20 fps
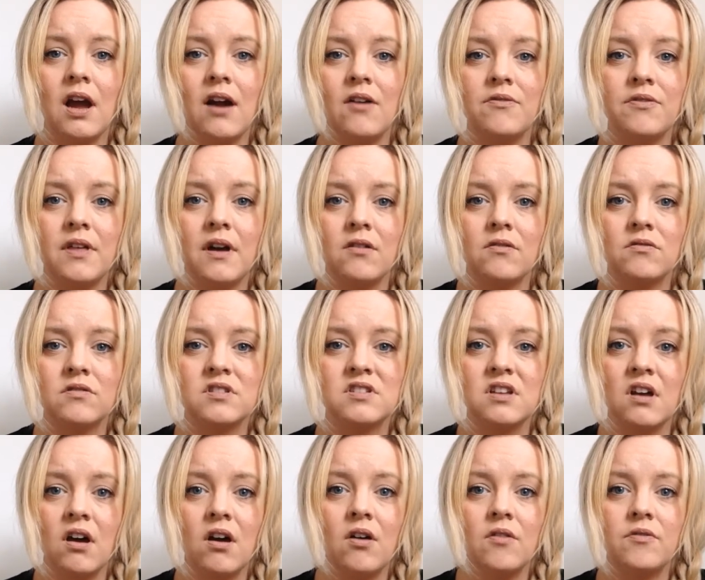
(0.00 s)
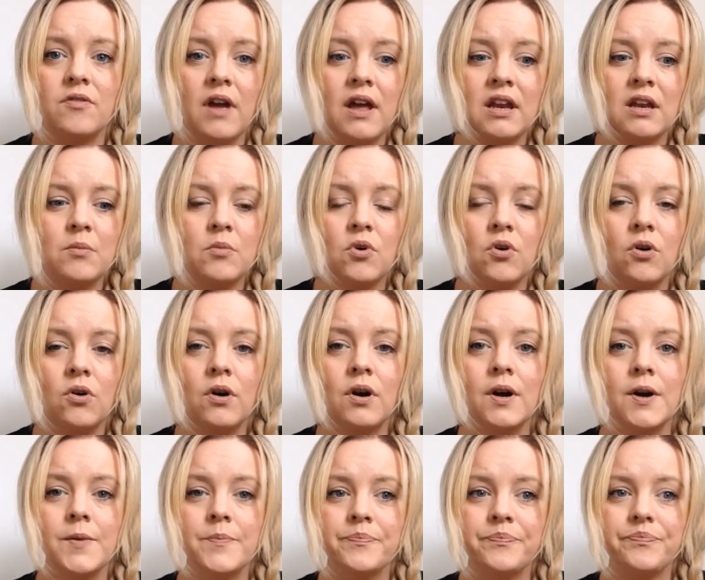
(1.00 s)
have that reserve anymore.
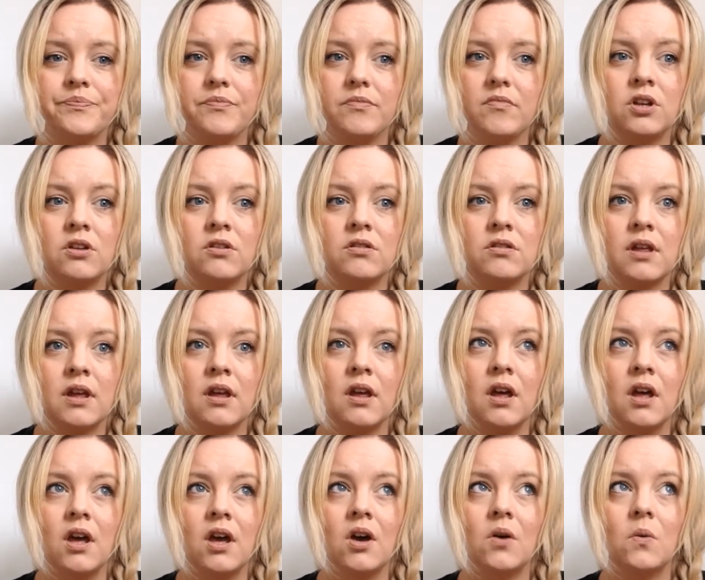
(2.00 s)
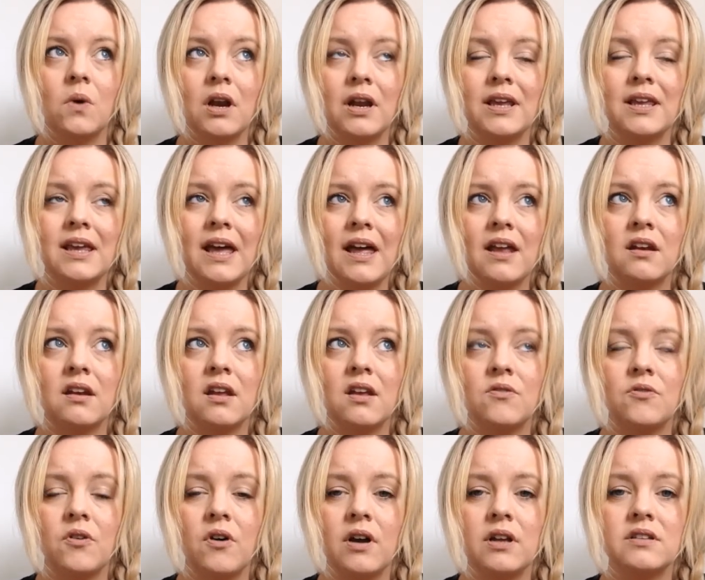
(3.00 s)
And you think, well, again,
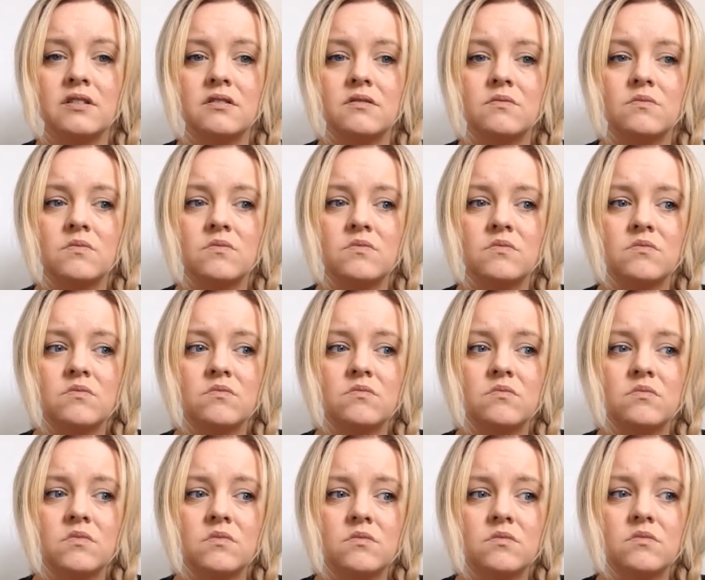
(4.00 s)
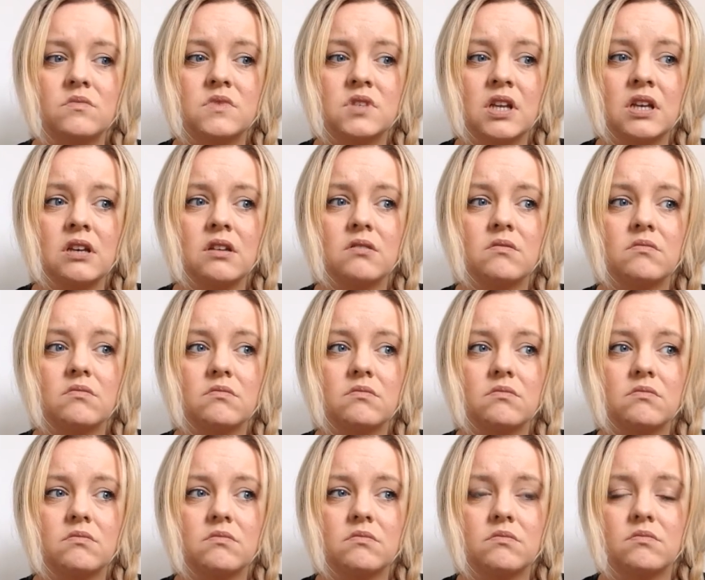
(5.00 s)
if I didn't
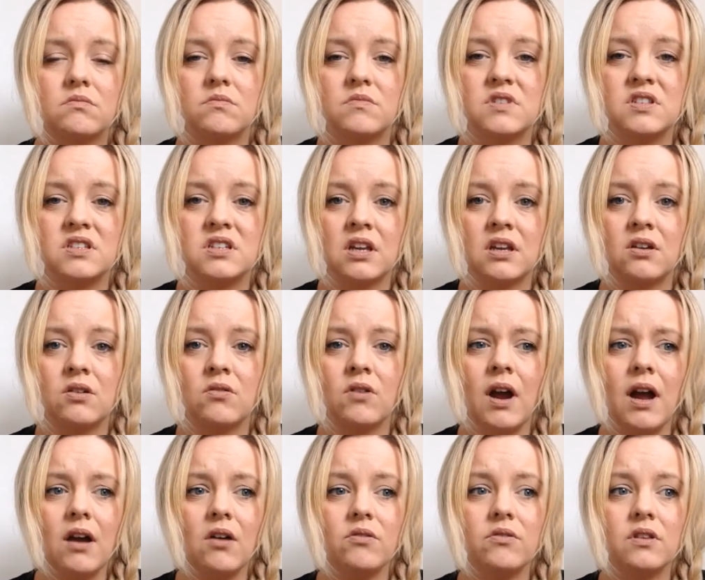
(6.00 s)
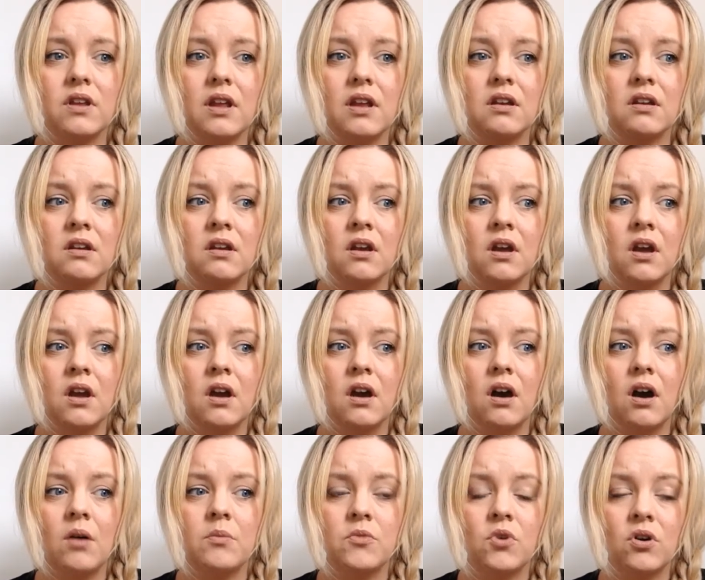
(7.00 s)
stick around, then
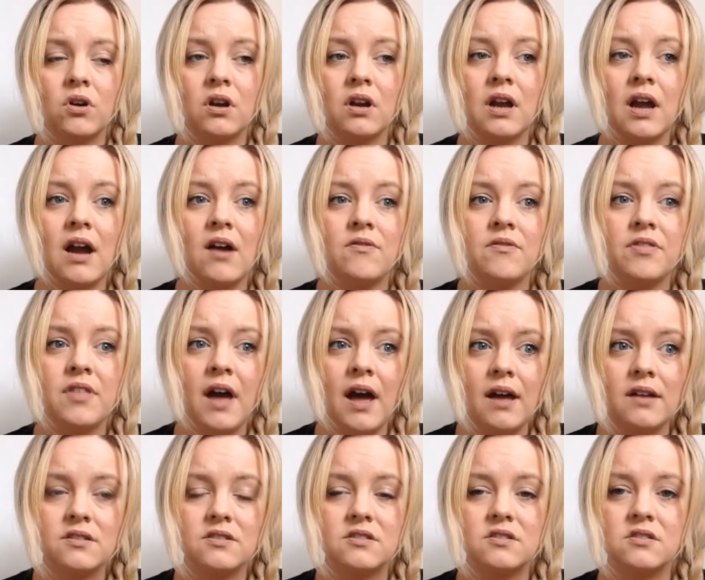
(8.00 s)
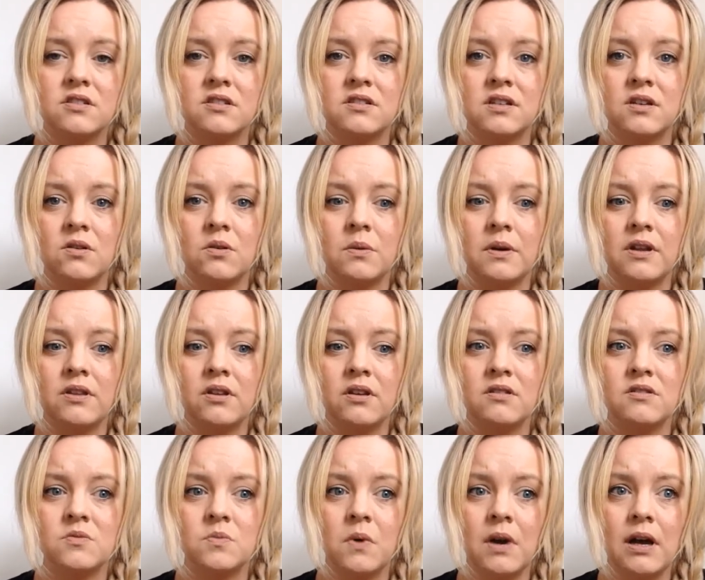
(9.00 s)
I'm not going to have that to deal with
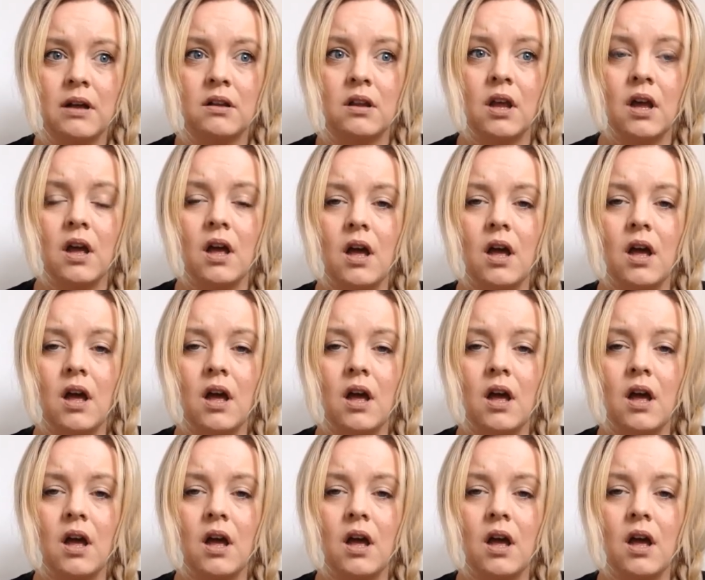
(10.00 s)
as well.